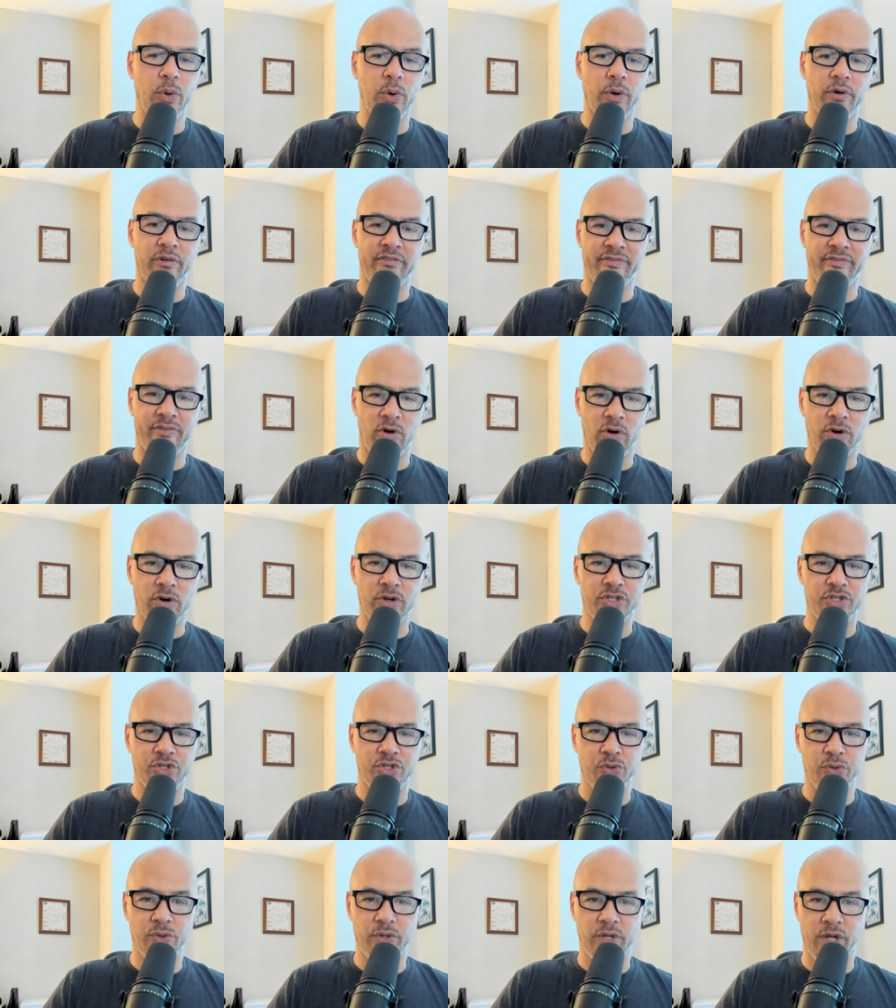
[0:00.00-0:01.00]
who are averse
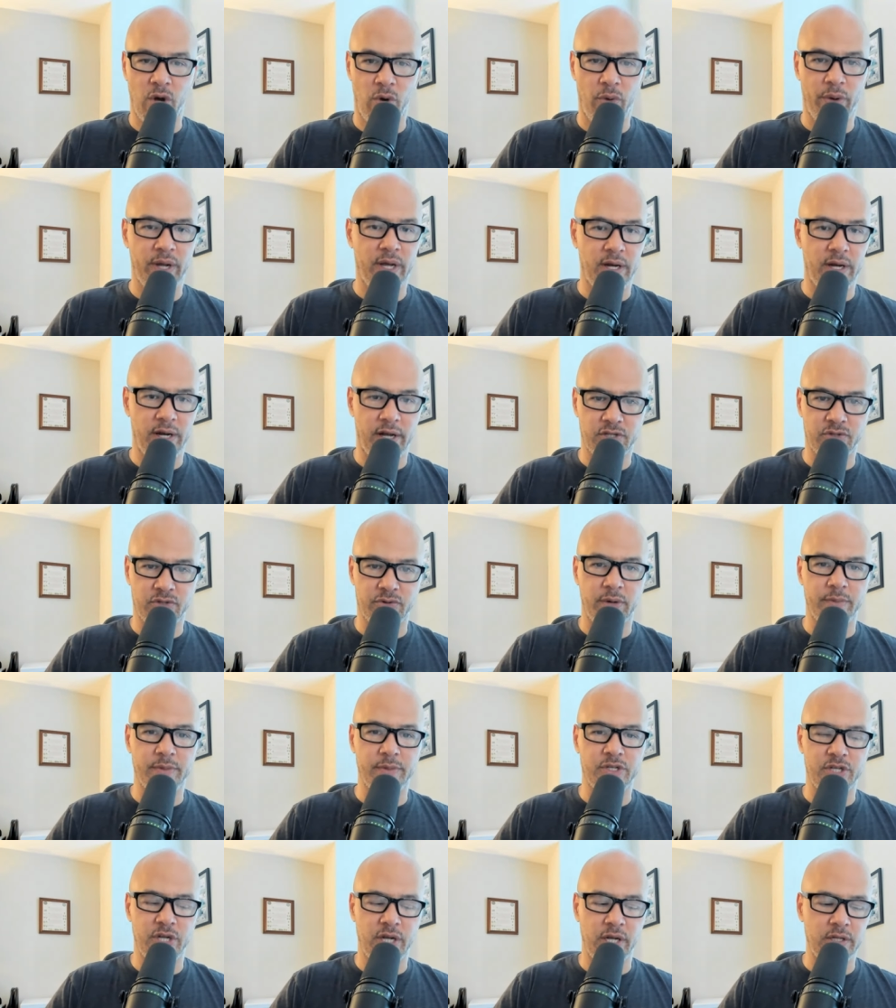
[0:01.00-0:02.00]
to going in x-ray
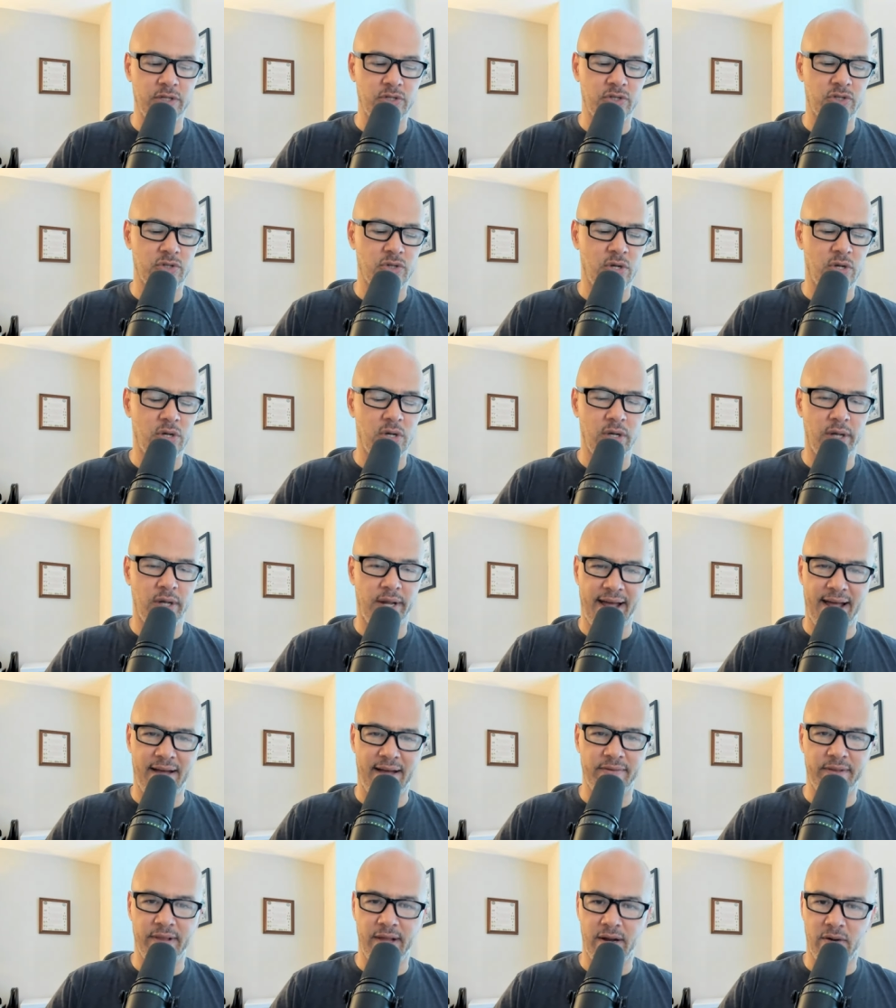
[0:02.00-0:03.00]
machines and
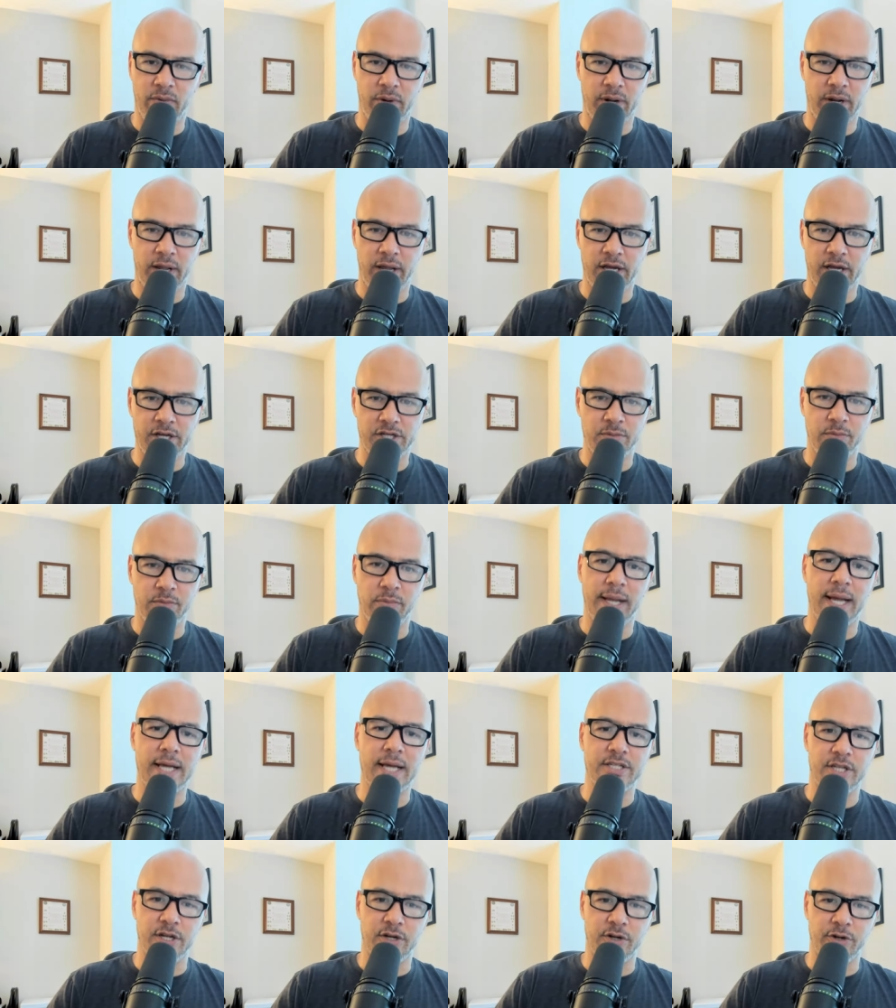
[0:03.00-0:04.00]
having that radiation
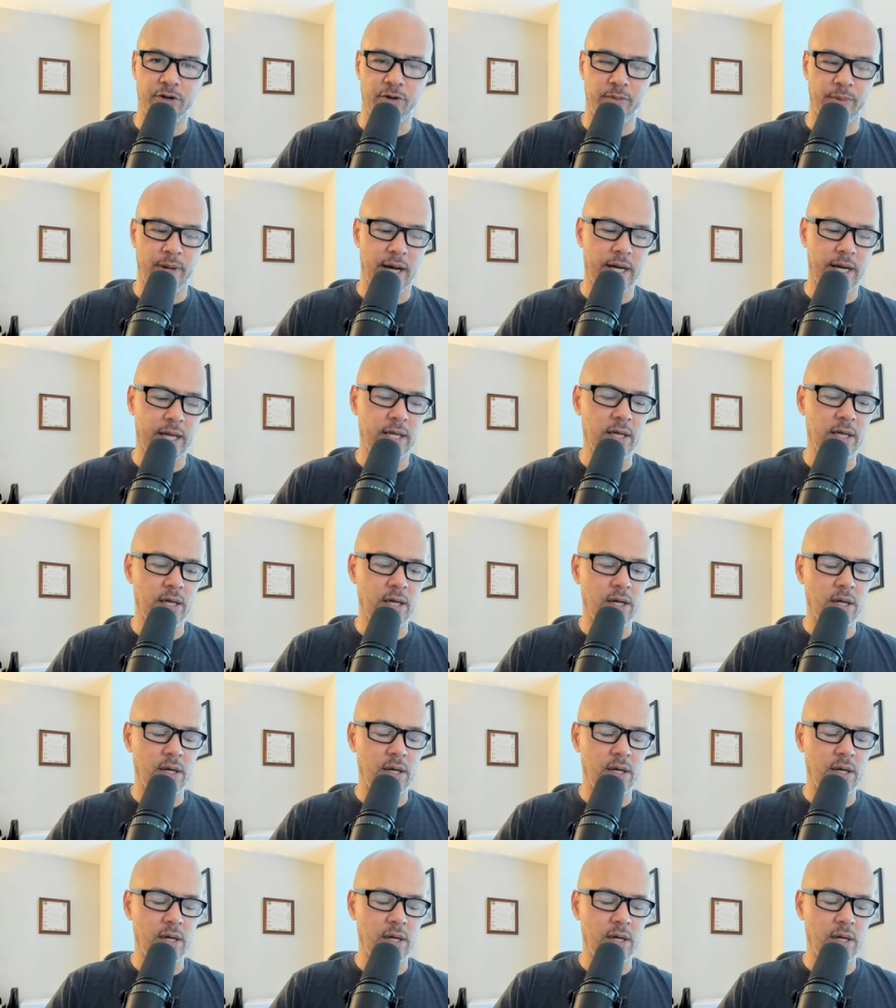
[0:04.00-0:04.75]
blasted on your body.